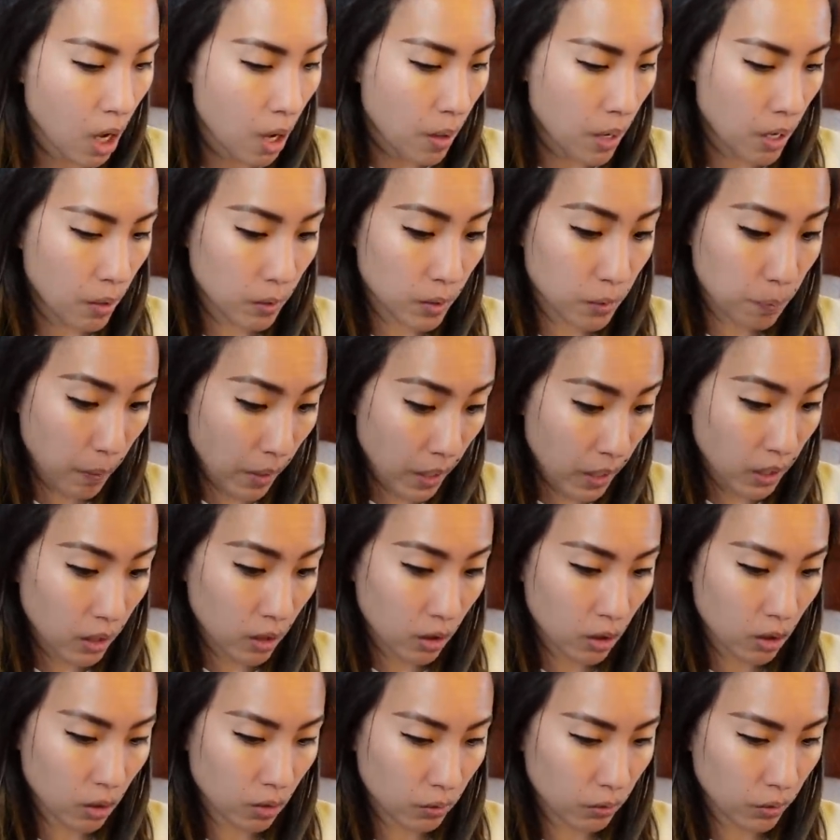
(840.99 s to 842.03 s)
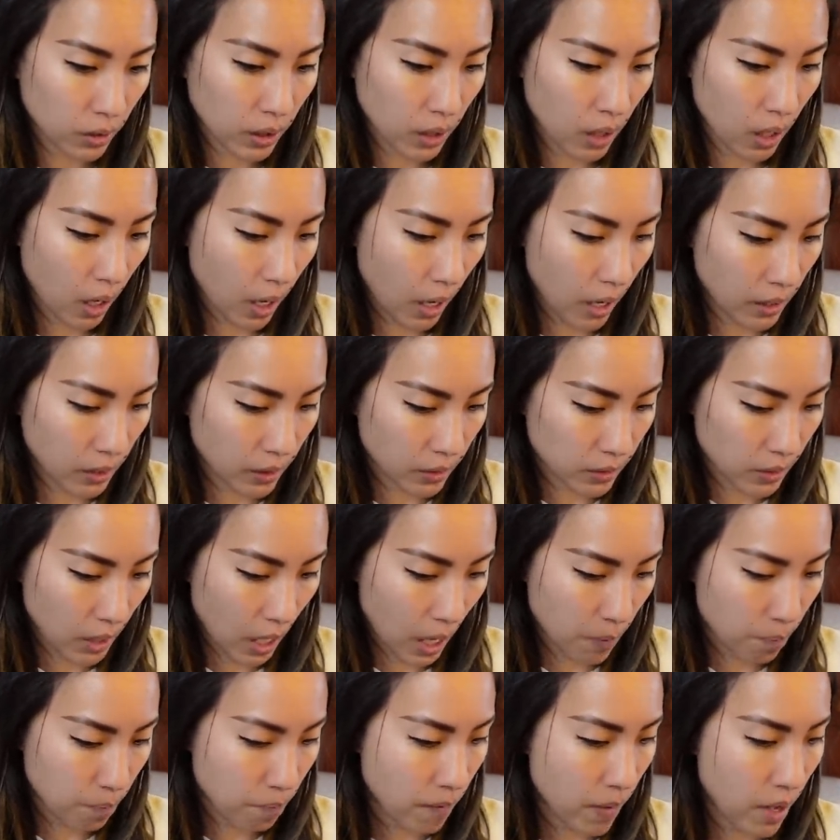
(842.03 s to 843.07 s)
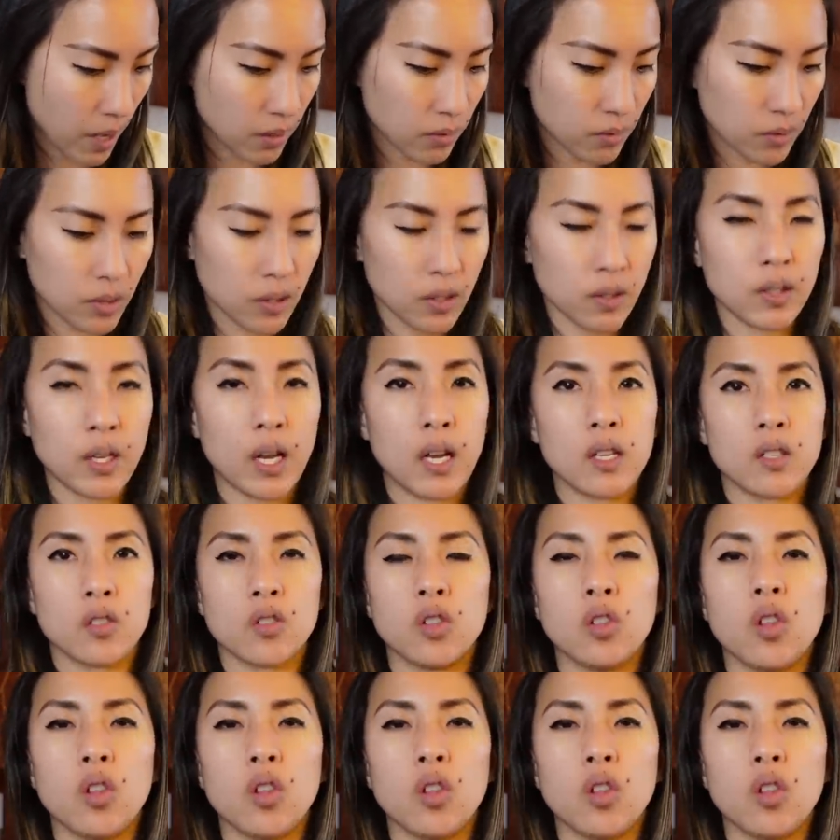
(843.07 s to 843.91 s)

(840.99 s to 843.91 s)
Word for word: It was made in Korea, and it's a men's size